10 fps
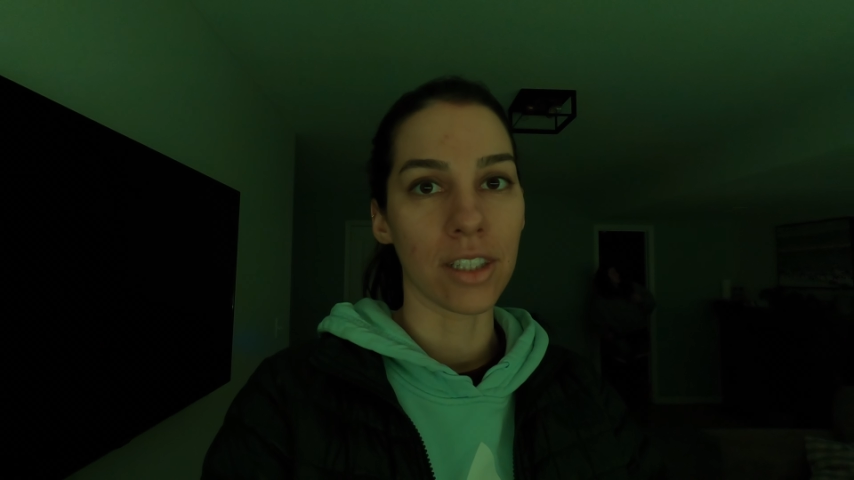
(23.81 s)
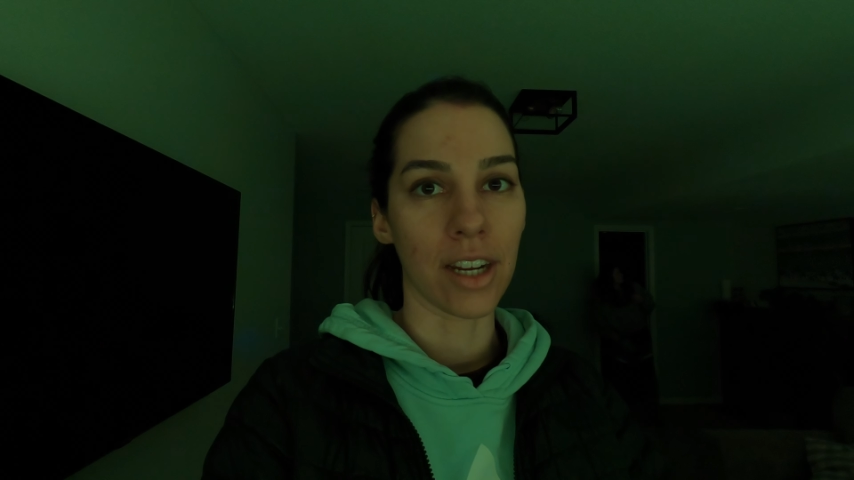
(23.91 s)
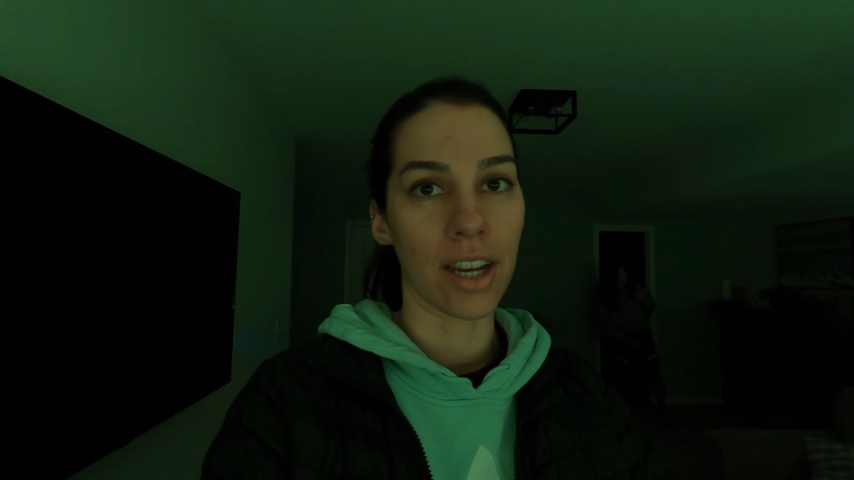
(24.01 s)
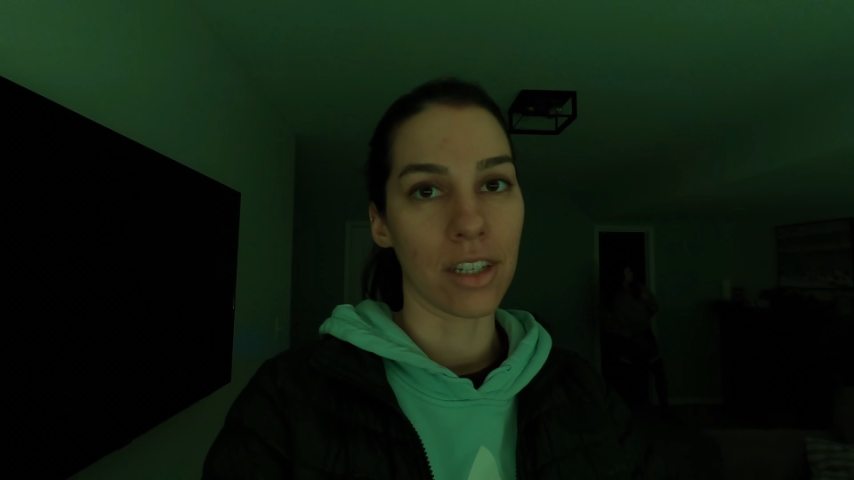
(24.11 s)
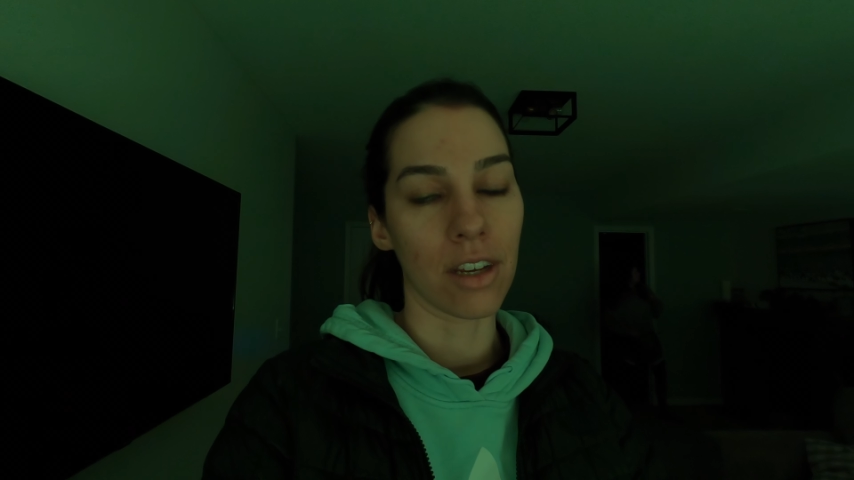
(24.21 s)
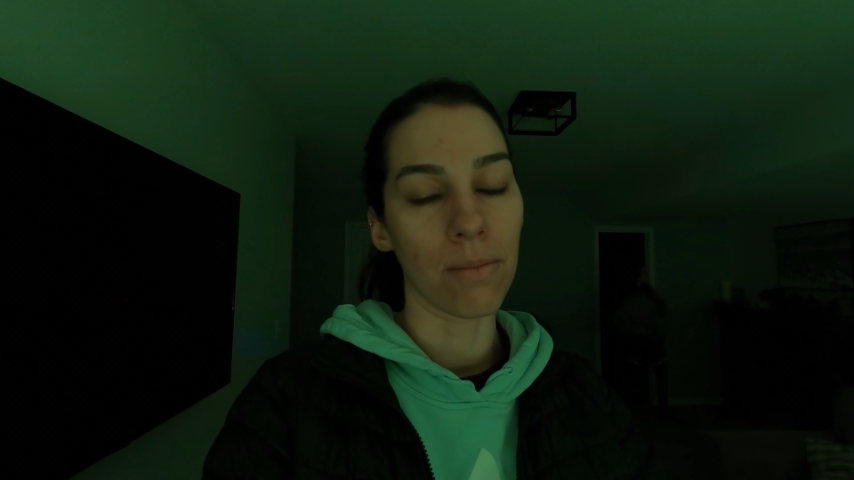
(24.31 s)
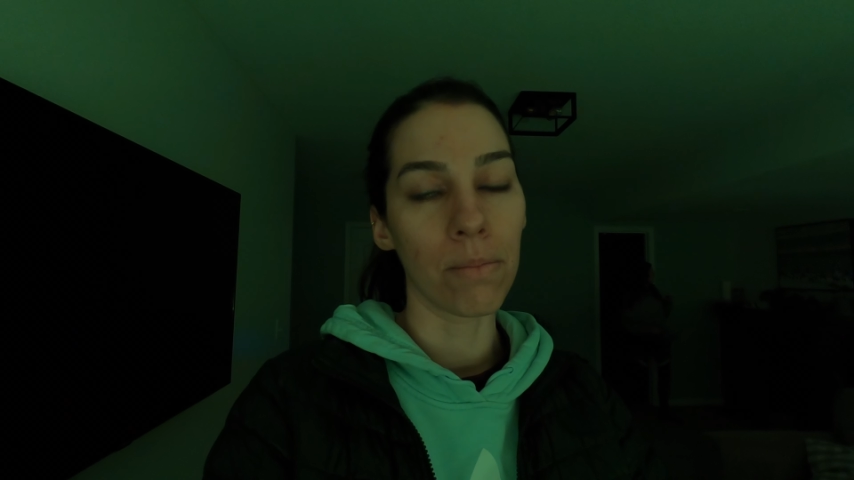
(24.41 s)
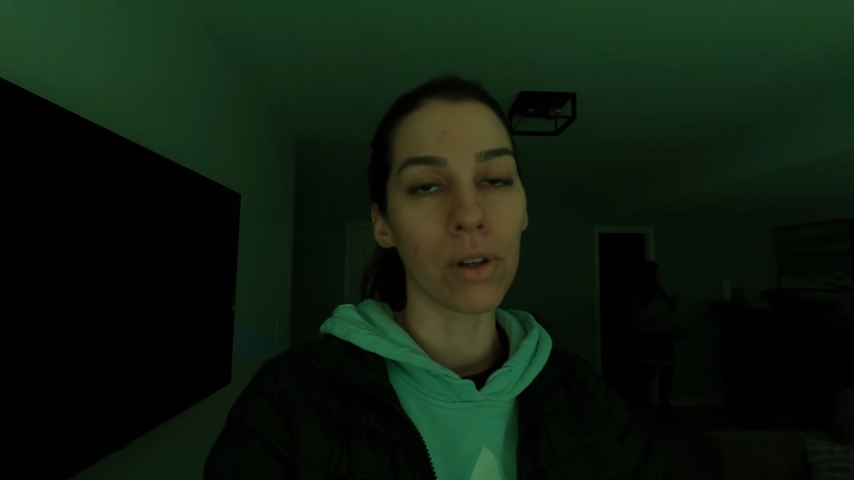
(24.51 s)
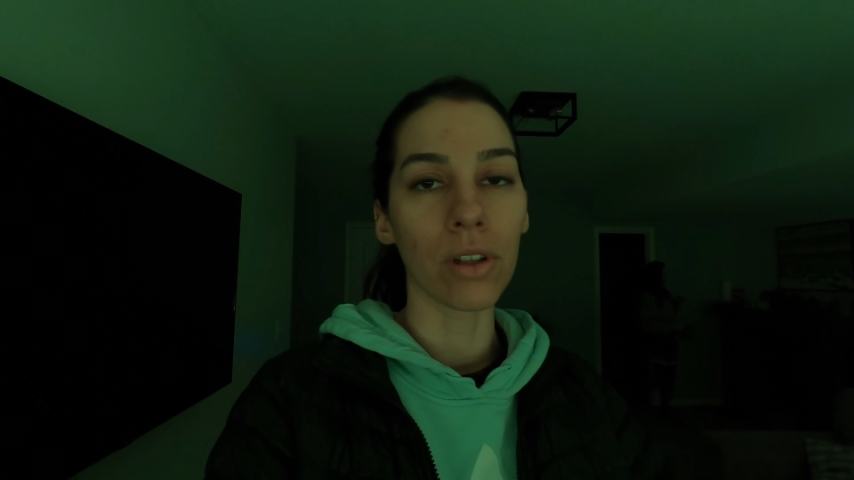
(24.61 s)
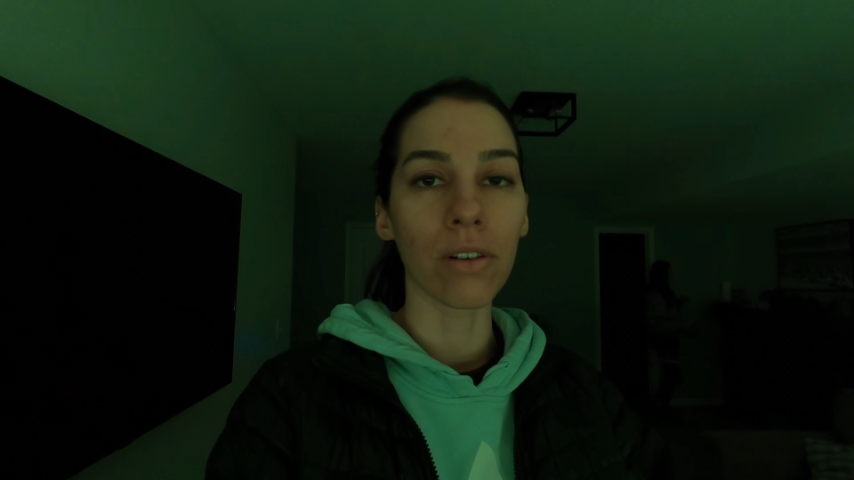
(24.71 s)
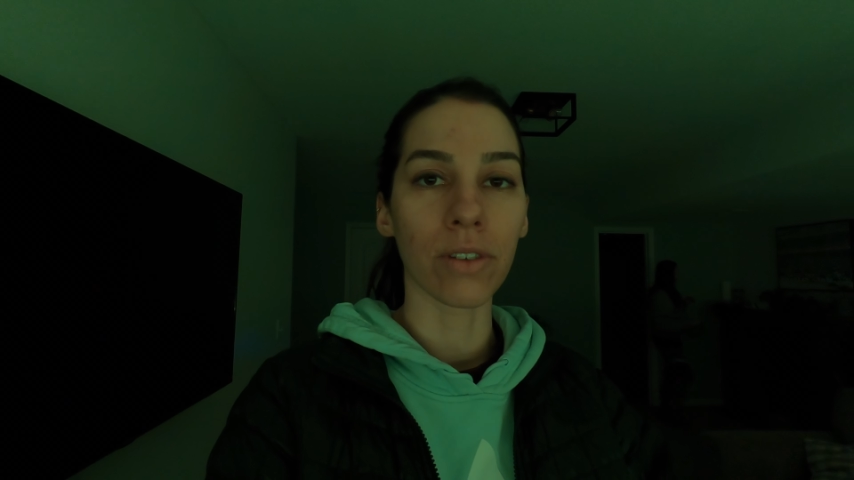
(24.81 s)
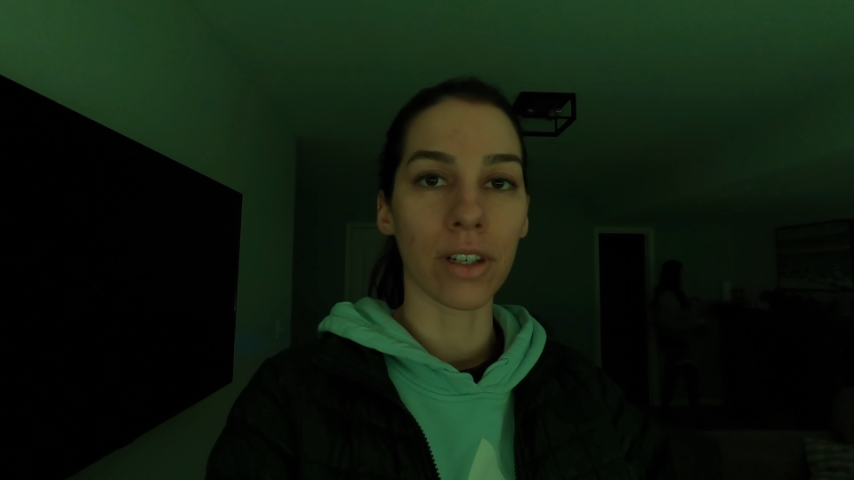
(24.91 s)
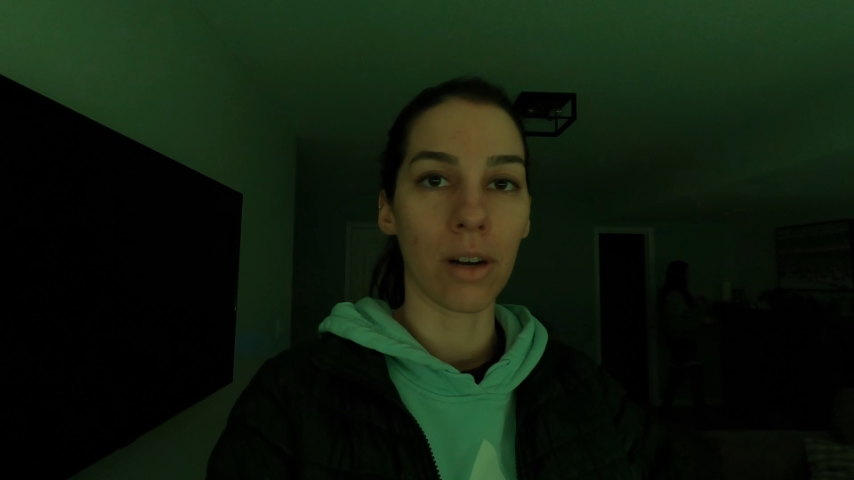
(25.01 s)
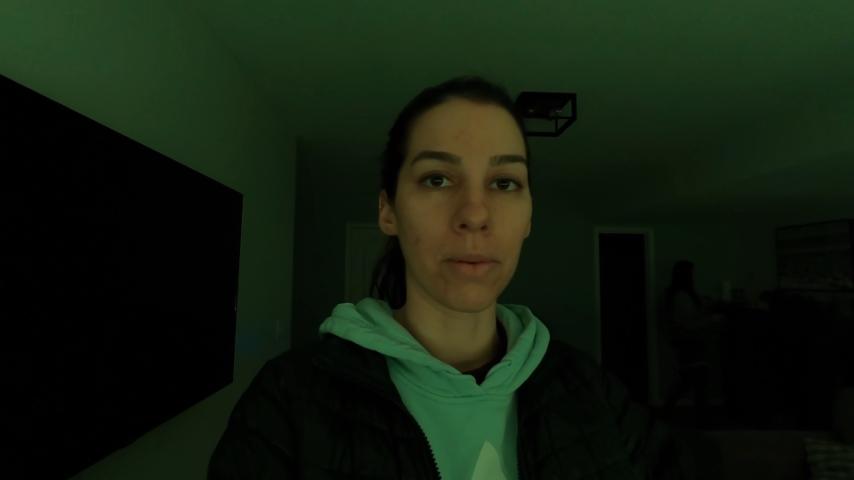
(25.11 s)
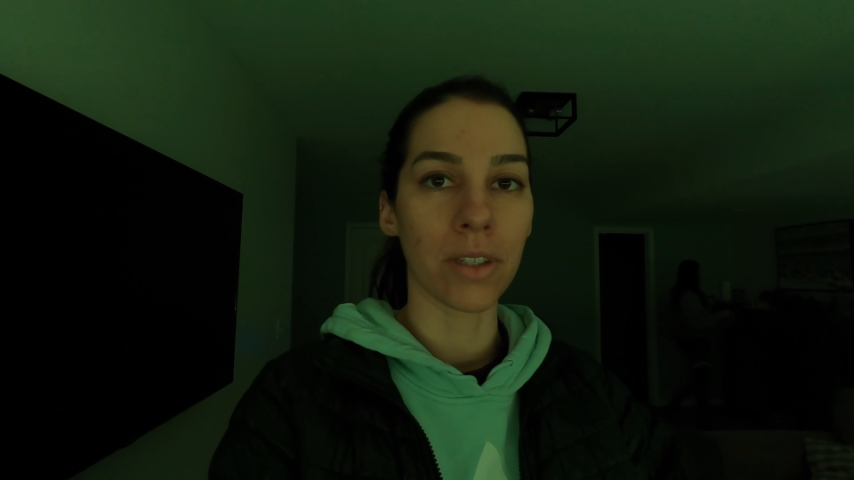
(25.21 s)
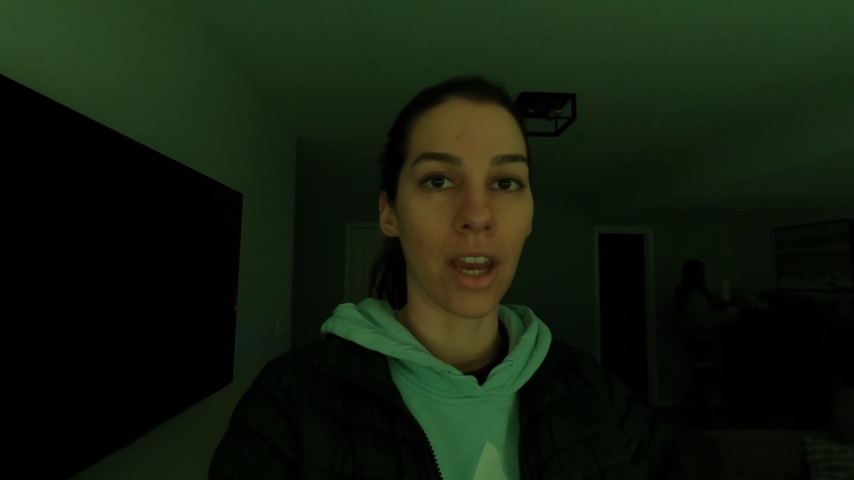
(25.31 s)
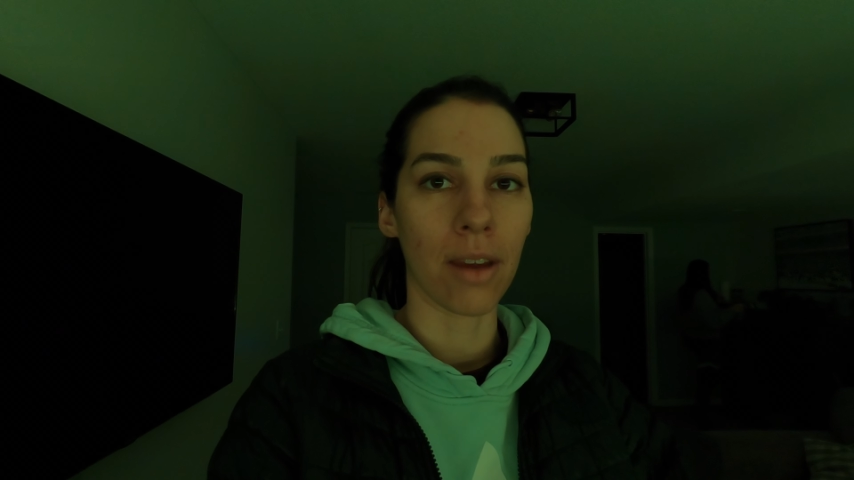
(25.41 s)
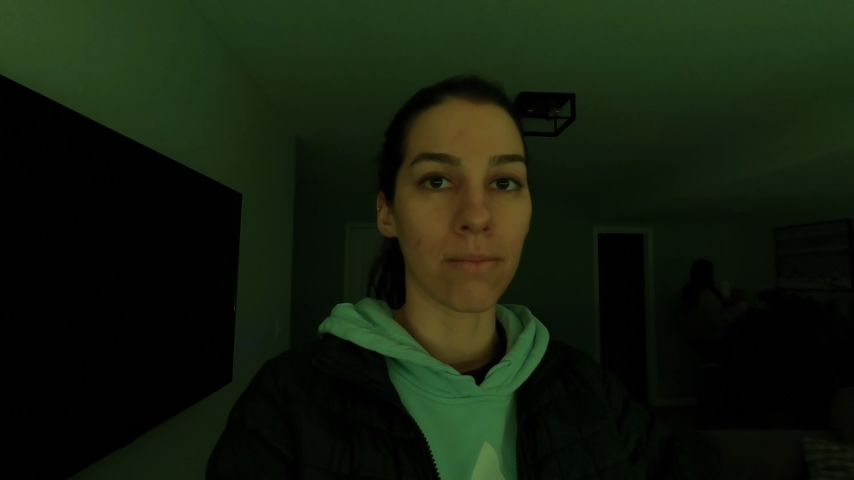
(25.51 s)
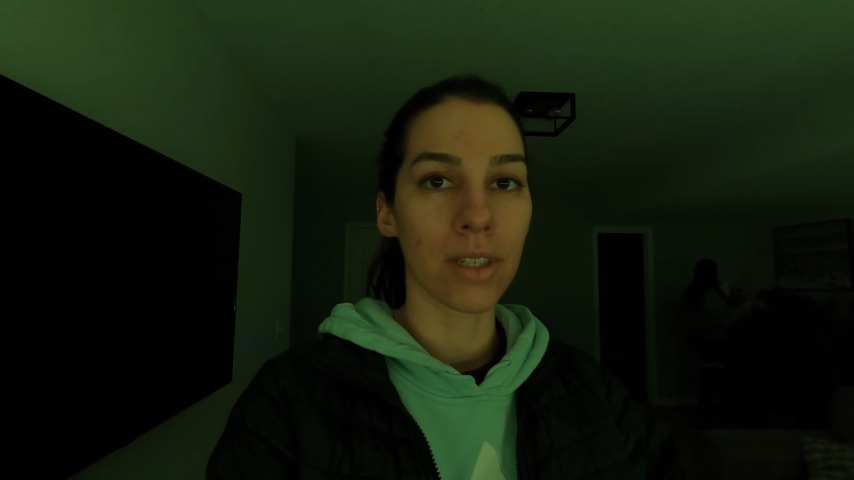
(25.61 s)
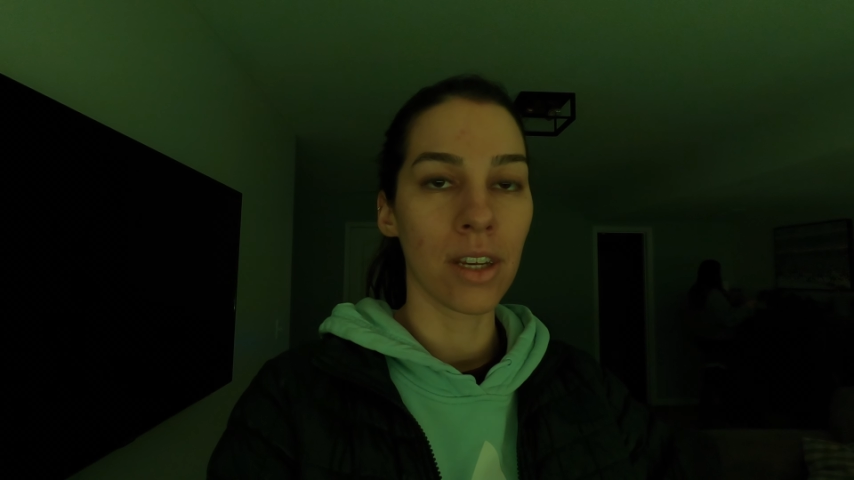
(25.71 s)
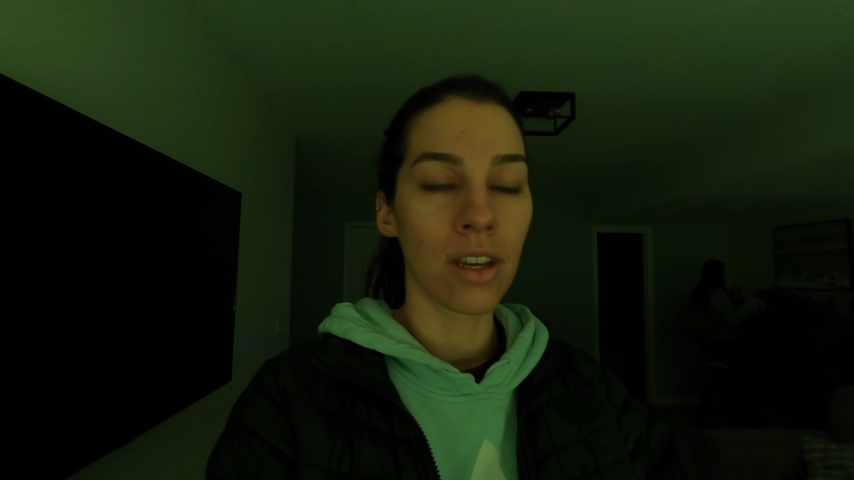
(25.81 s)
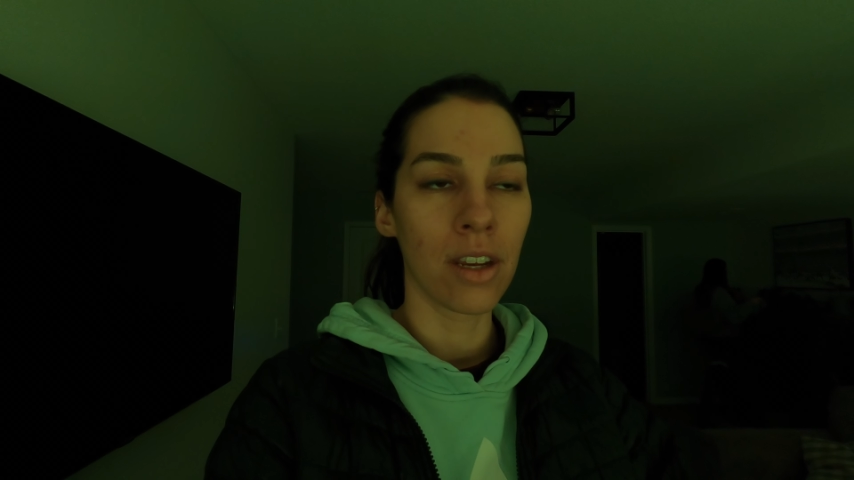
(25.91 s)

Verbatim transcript: and I had to pull over a couple times